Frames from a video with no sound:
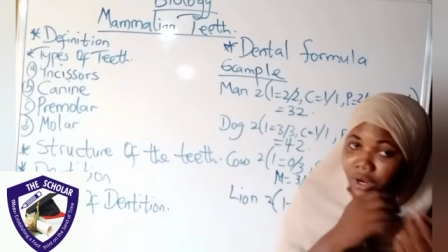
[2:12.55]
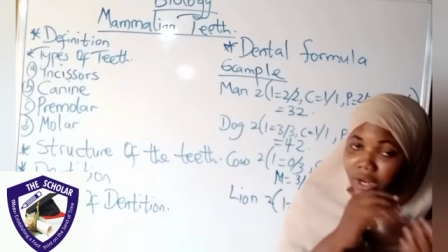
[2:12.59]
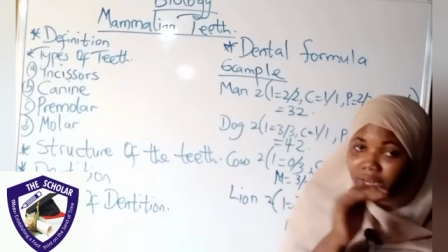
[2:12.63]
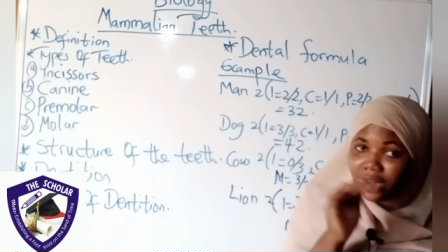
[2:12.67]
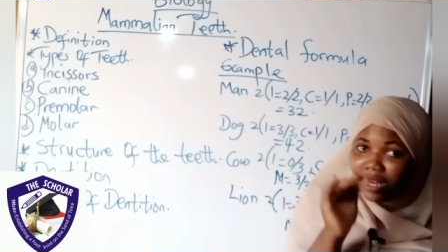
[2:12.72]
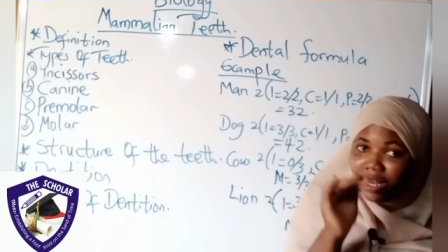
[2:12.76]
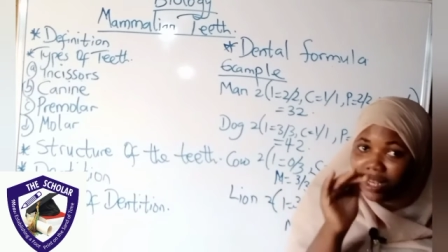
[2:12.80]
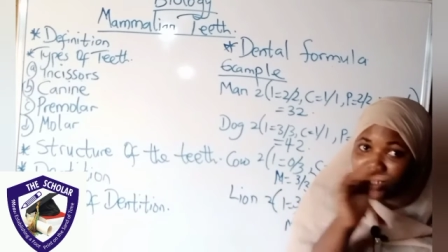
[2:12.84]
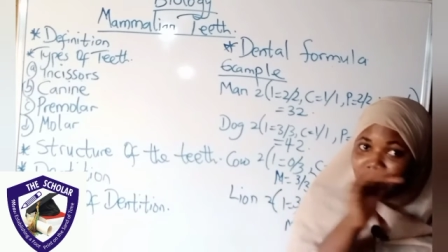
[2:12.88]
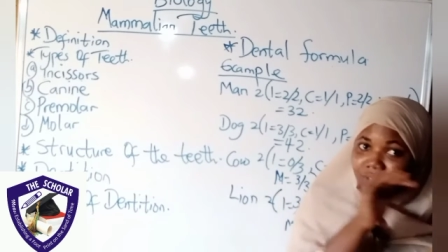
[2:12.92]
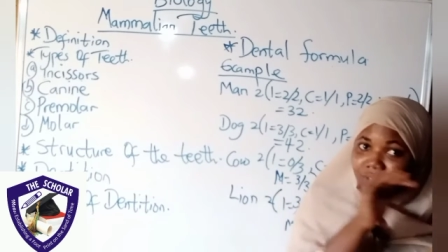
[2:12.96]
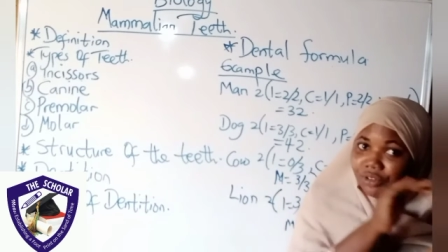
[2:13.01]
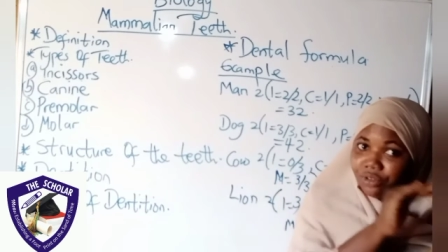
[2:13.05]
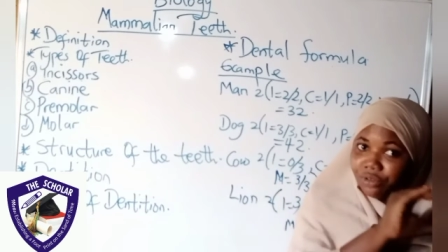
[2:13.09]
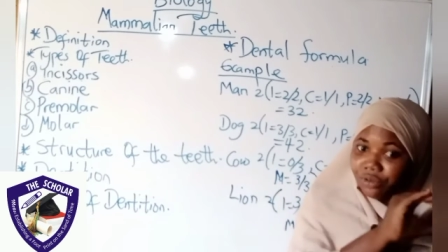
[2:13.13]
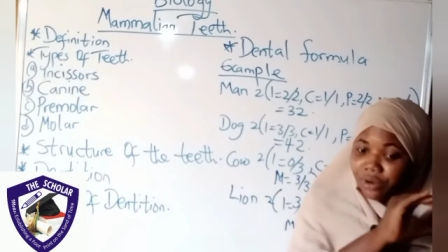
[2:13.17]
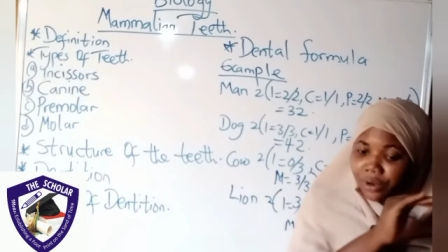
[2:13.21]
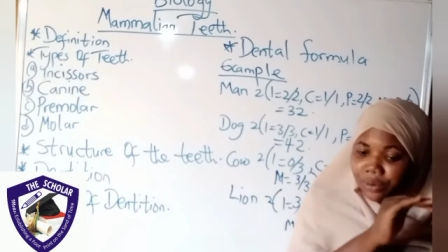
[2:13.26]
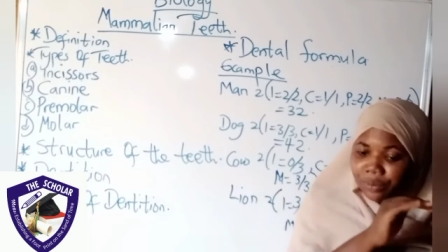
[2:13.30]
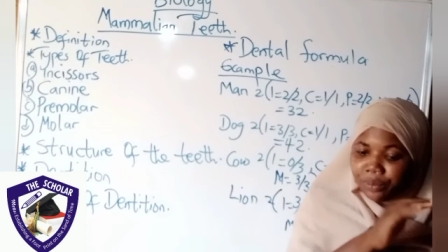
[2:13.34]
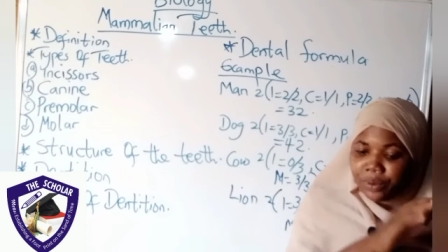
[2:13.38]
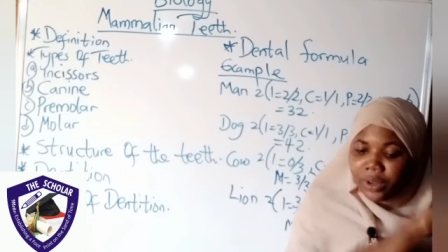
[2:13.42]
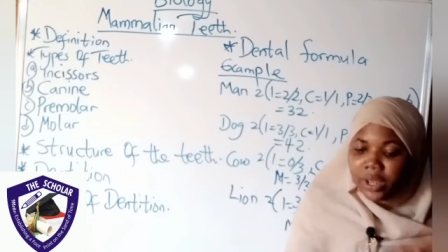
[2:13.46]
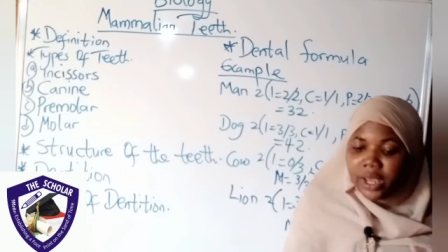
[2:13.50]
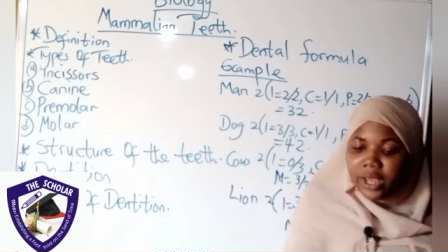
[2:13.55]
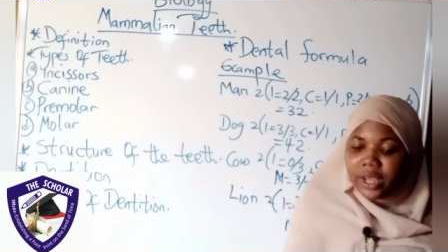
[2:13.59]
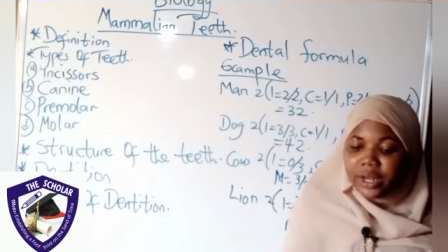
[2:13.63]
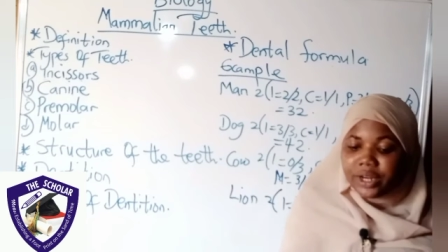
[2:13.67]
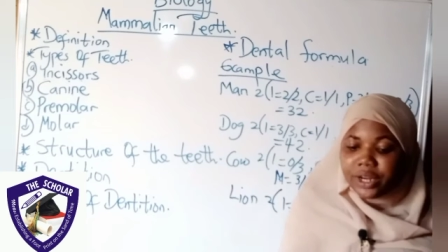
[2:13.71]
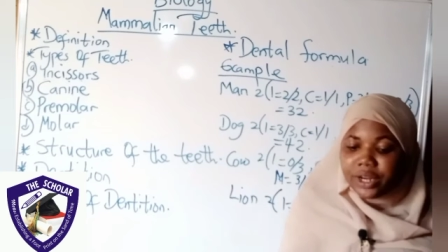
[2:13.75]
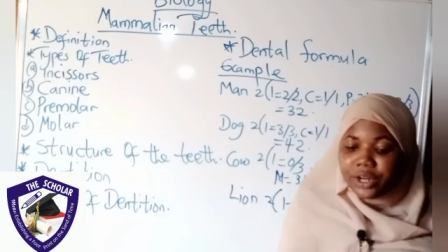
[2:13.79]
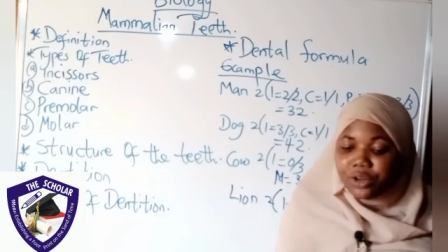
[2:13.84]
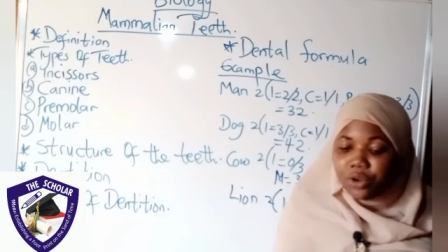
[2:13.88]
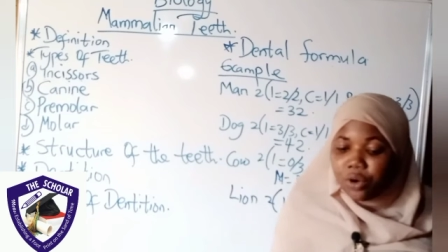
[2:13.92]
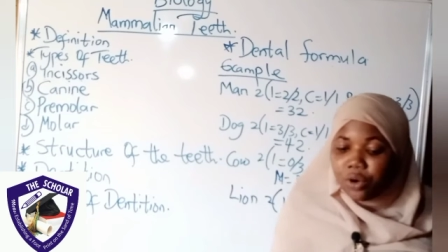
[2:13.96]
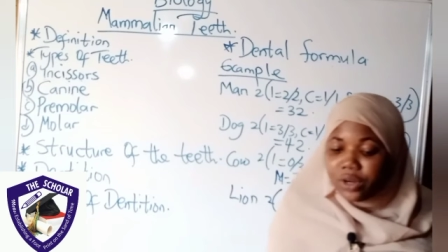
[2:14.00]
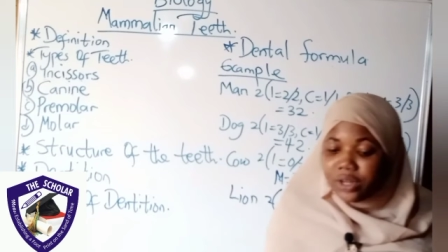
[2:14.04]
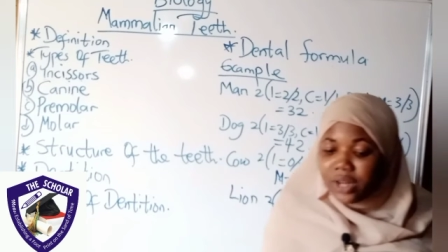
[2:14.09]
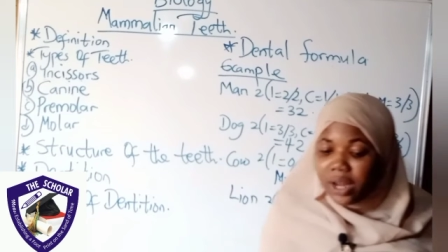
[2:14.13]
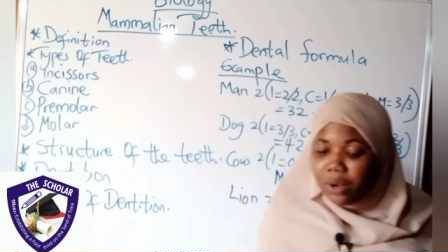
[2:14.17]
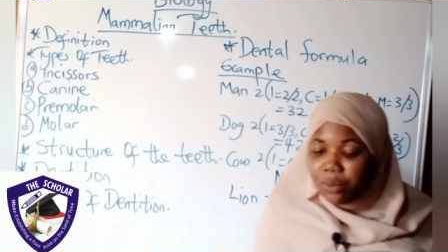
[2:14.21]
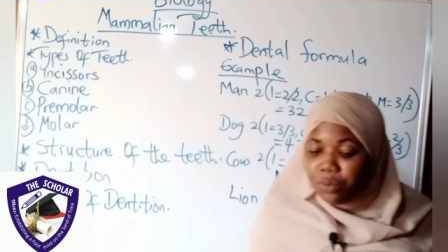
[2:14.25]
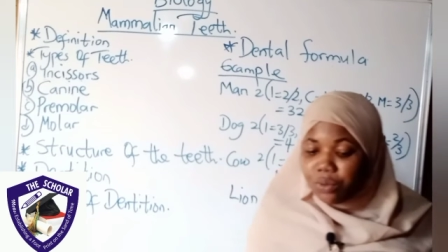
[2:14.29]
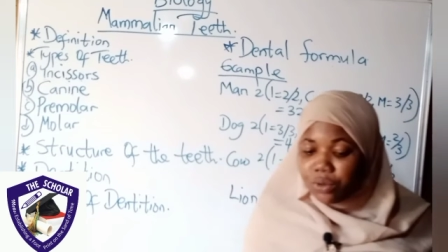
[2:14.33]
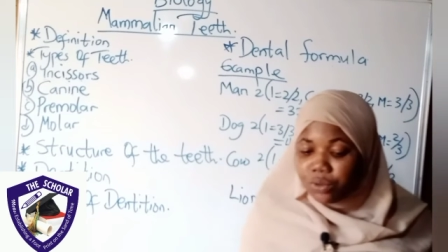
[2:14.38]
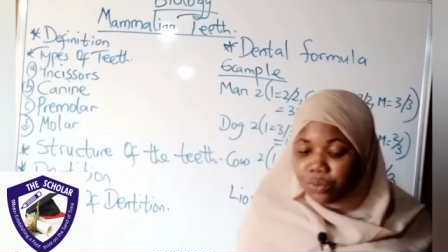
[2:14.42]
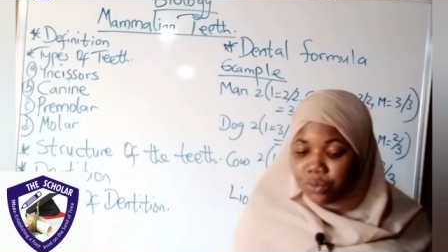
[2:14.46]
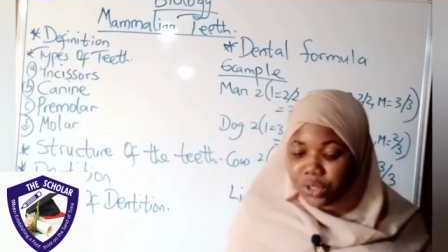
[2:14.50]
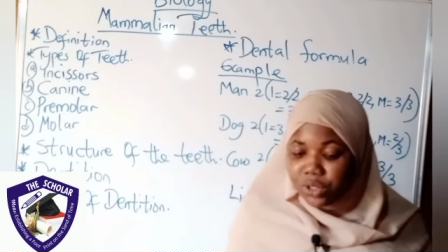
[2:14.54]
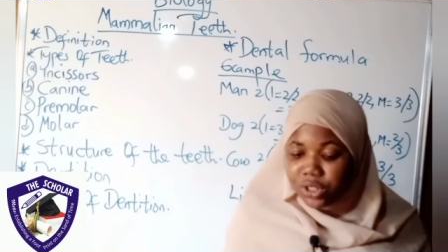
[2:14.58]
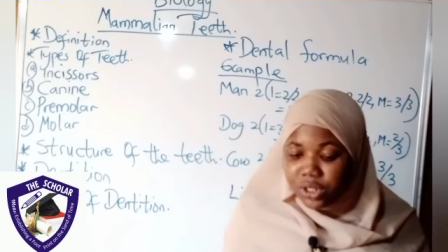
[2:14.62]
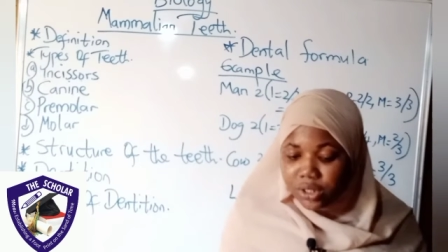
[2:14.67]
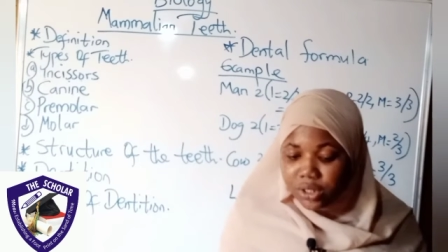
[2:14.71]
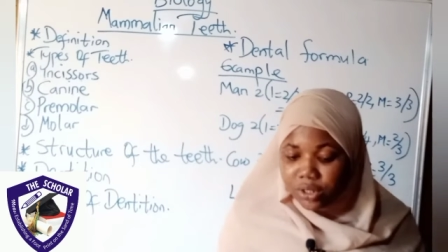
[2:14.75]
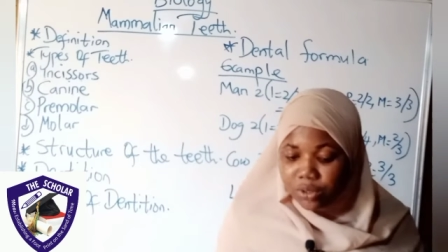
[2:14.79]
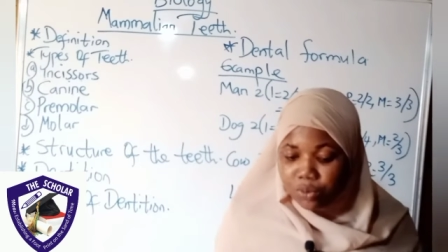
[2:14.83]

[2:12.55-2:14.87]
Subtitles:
That's the crown. Then the other one, which is